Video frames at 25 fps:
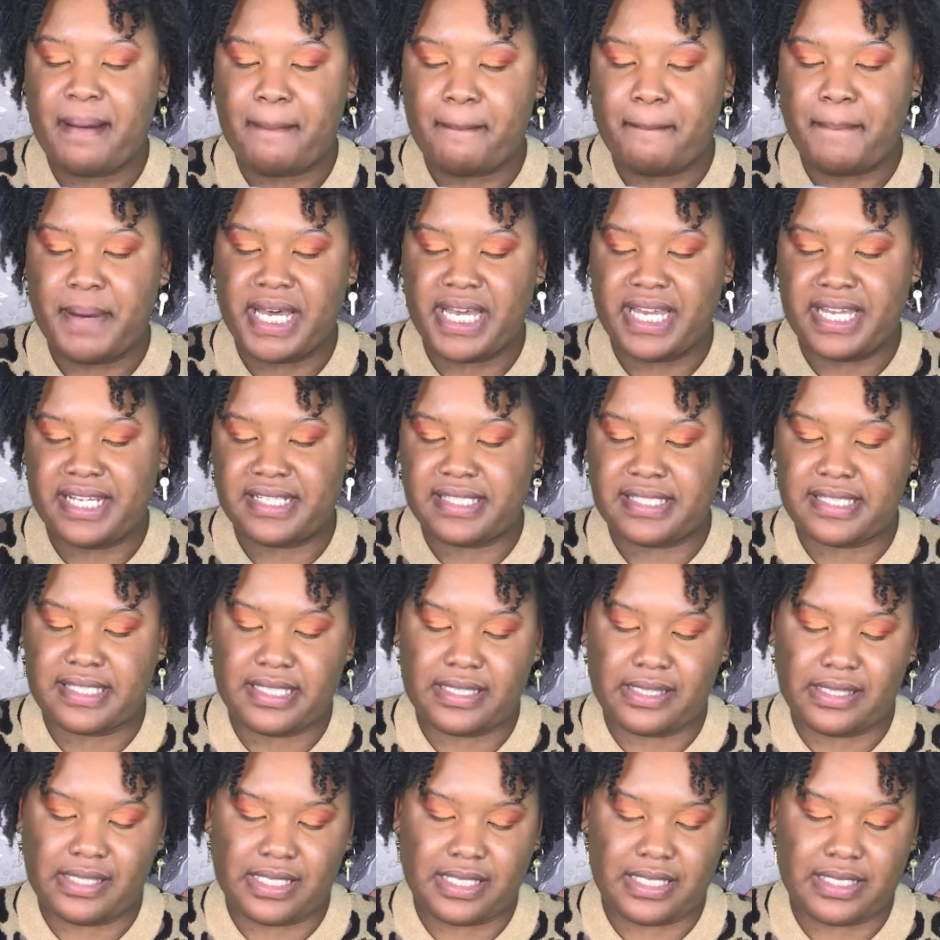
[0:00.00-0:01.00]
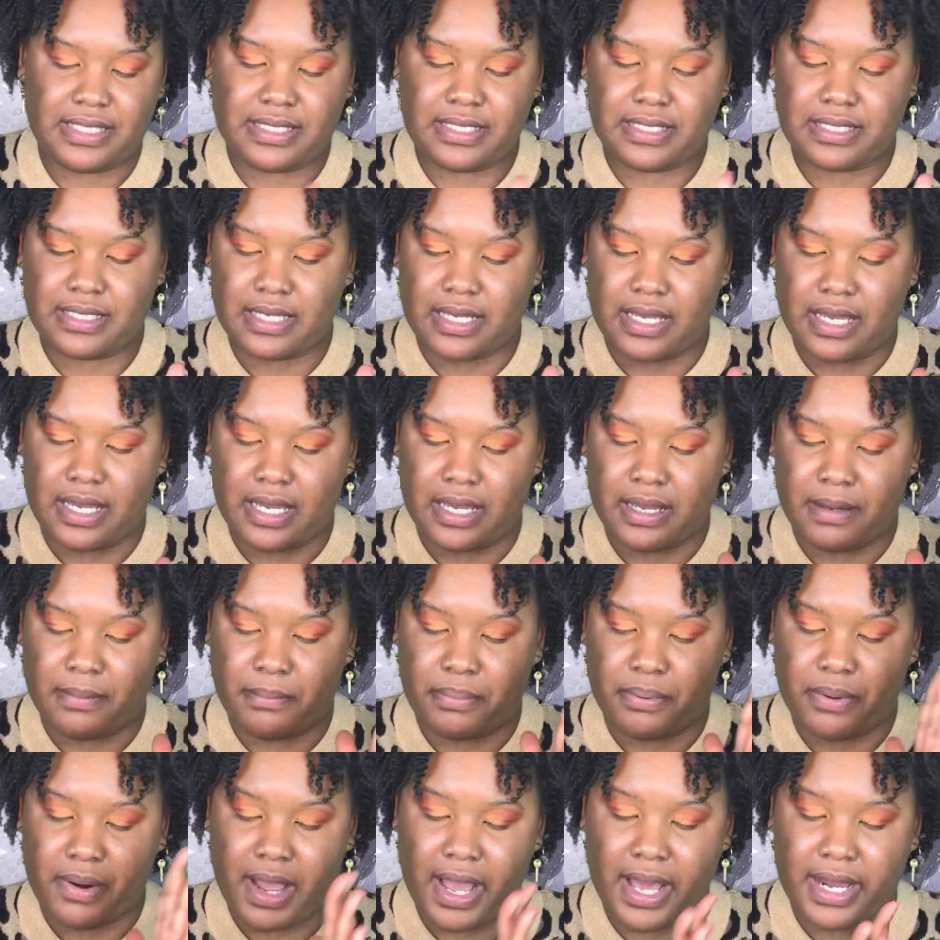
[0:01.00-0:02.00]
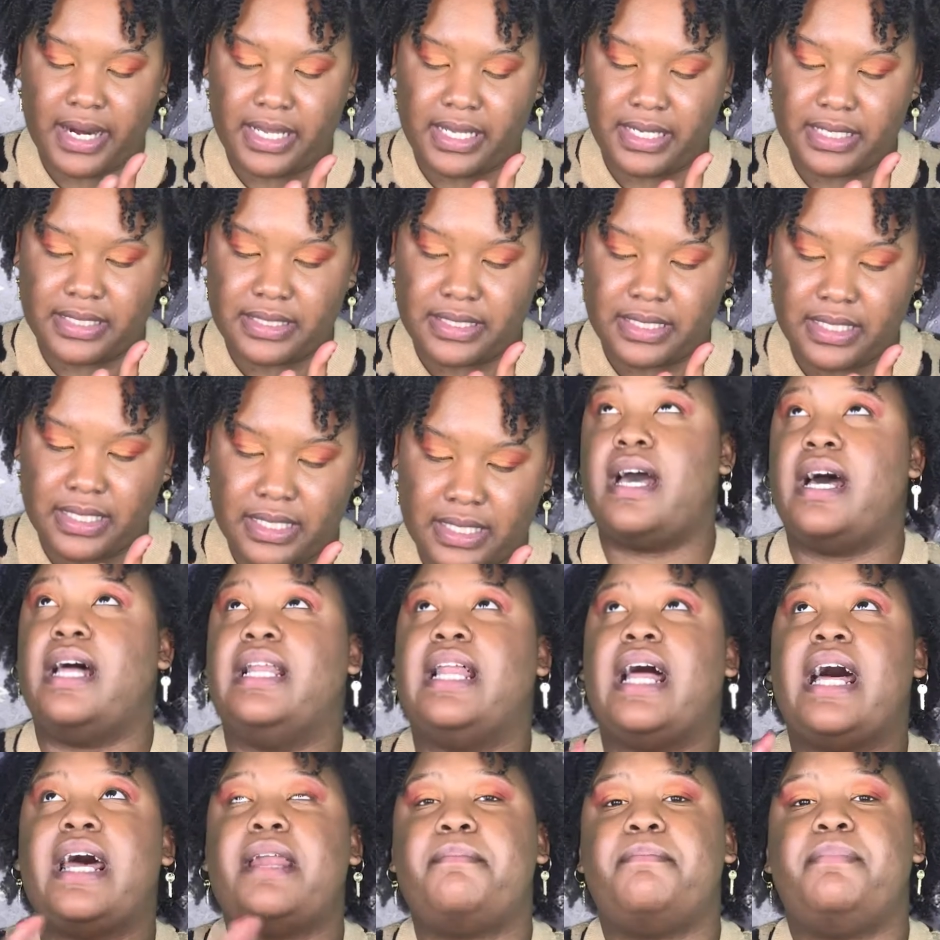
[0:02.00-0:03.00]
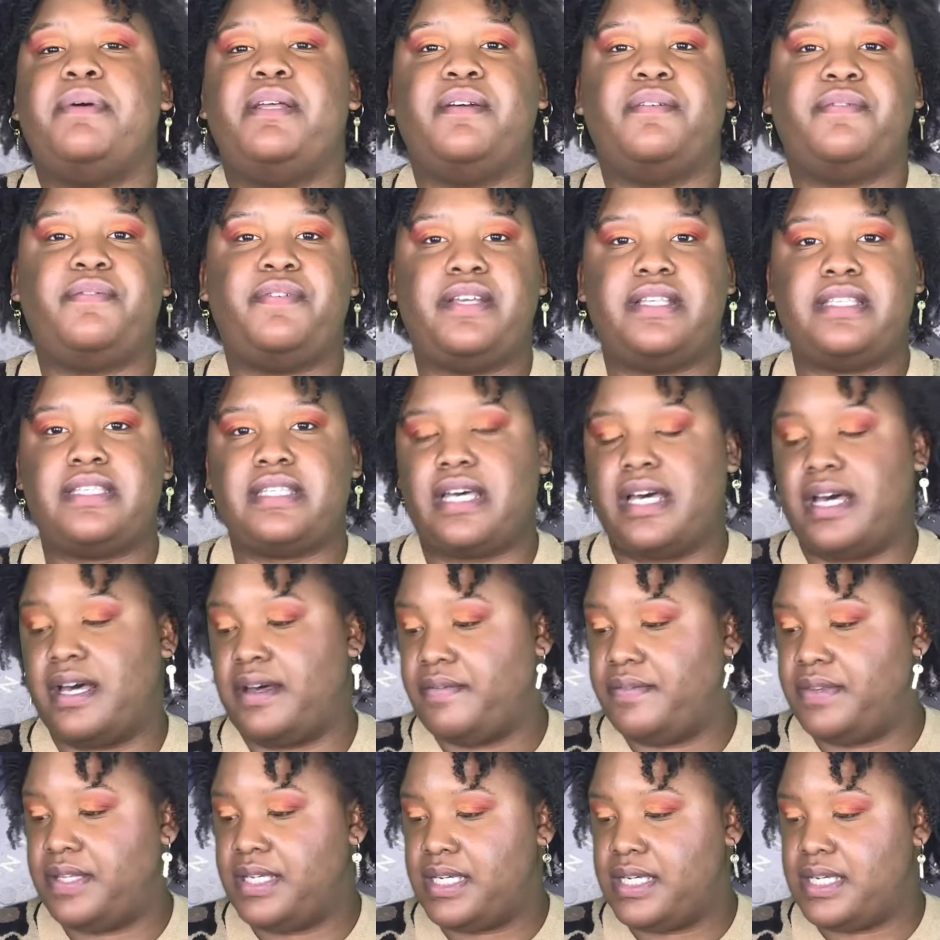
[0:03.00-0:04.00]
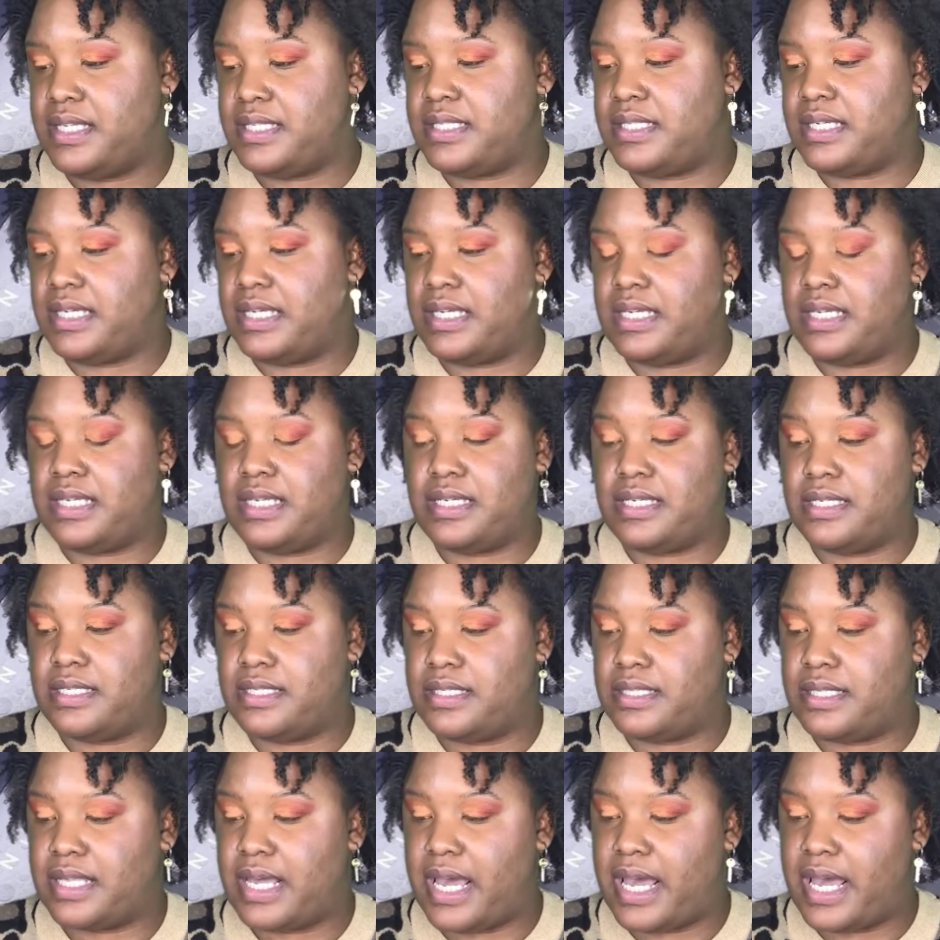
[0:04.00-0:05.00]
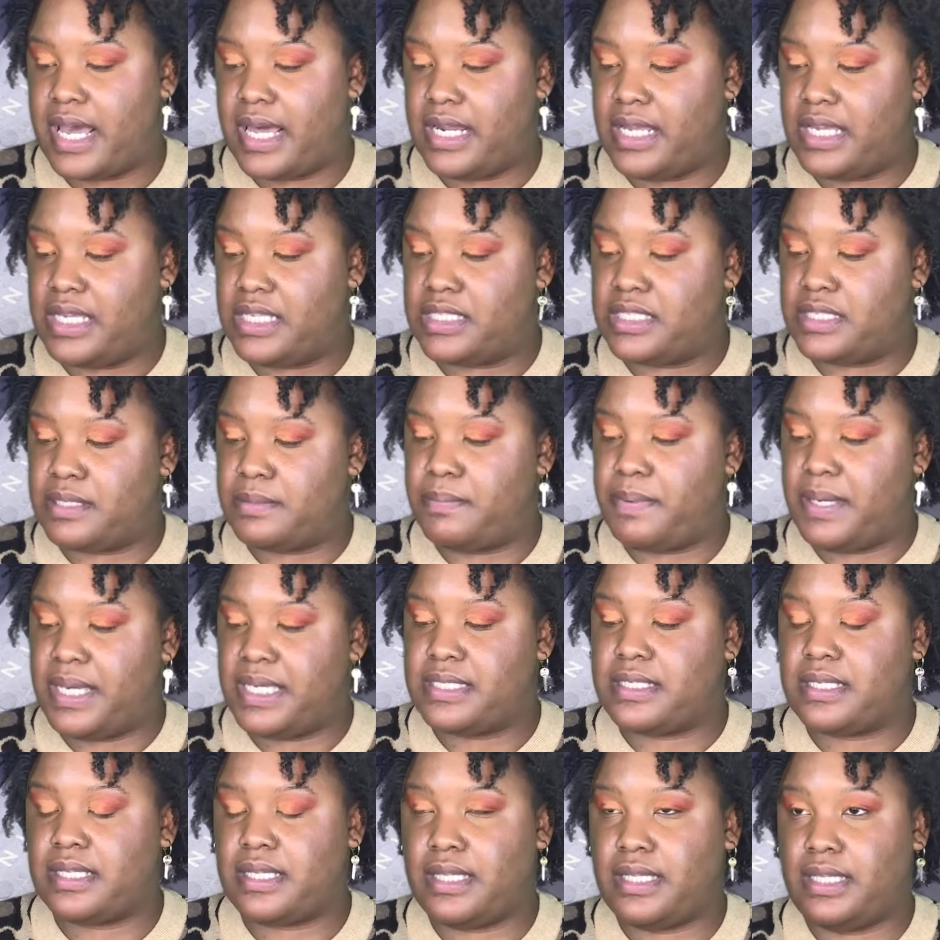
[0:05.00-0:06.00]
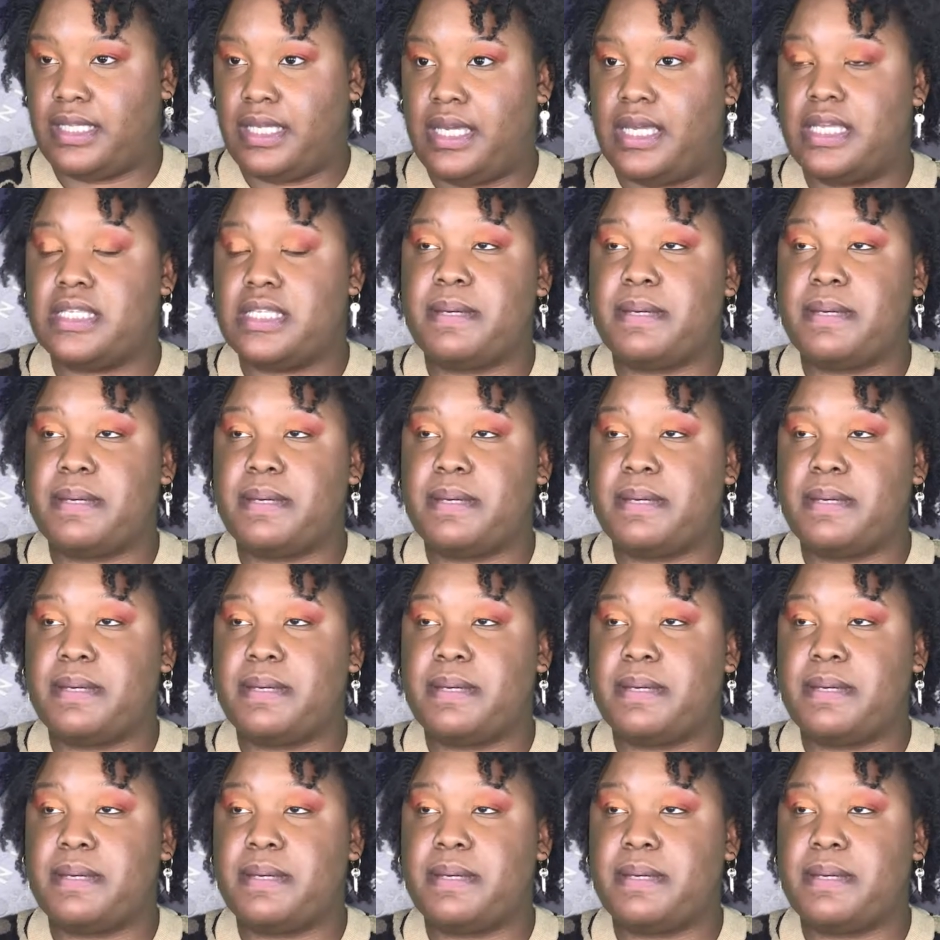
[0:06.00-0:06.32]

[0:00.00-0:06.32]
But this product, a lot of benefits of this is that it's basically